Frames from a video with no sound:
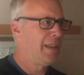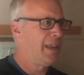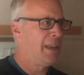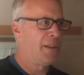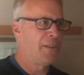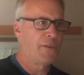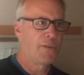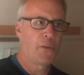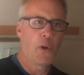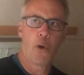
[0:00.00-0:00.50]

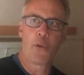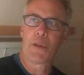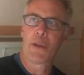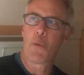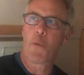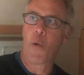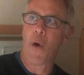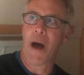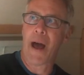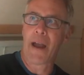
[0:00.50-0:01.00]
is
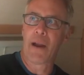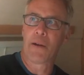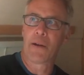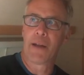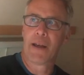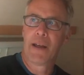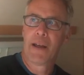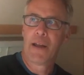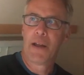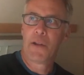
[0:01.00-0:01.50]
totally
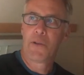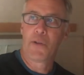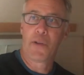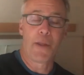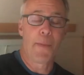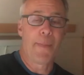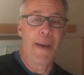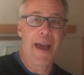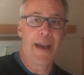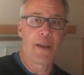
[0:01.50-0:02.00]
wired to
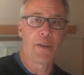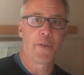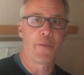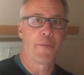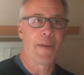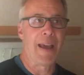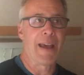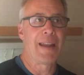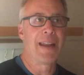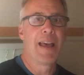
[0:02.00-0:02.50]
the back of the
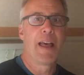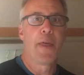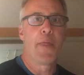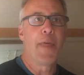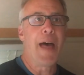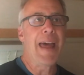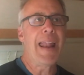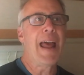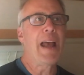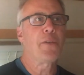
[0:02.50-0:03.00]
van.
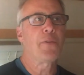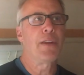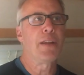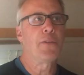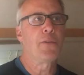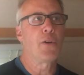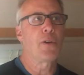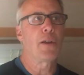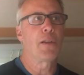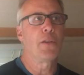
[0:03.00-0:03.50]
That actually
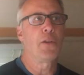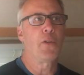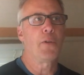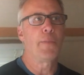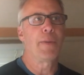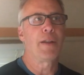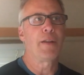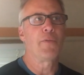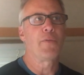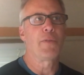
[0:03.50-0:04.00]
took a little
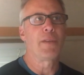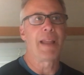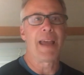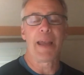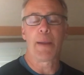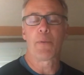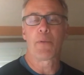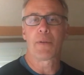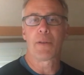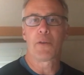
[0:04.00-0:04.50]
bit of
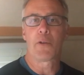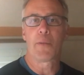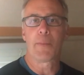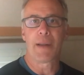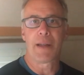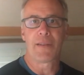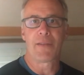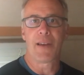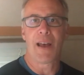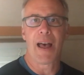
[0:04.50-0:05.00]
labor, a little
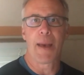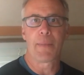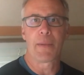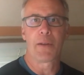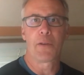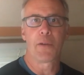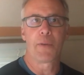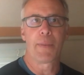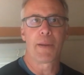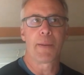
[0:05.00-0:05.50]
bit of time, and
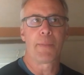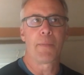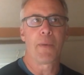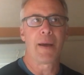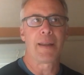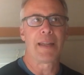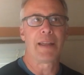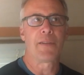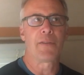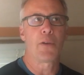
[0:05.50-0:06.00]
a little bit of
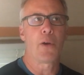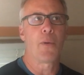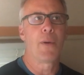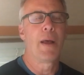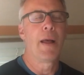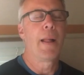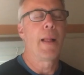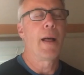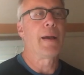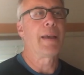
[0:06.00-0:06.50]
money. So
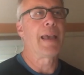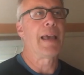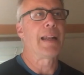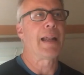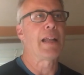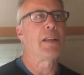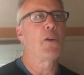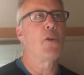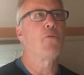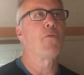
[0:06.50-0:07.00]
again,
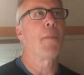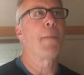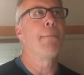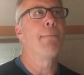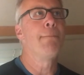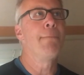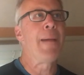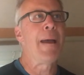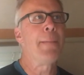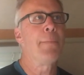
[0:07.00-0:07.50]
I don't
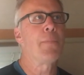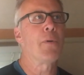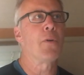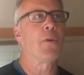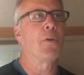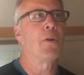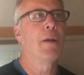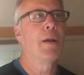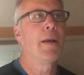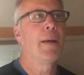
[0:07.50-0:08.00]

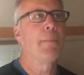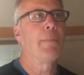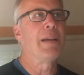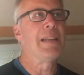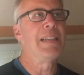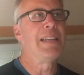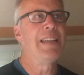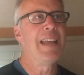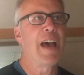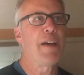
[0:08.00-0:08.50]
remember,
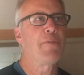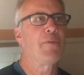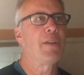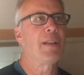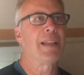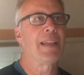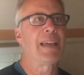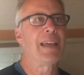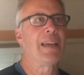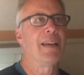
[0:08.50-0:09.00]
but
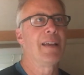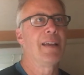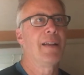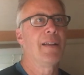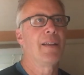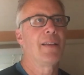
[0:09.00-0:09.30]
definitely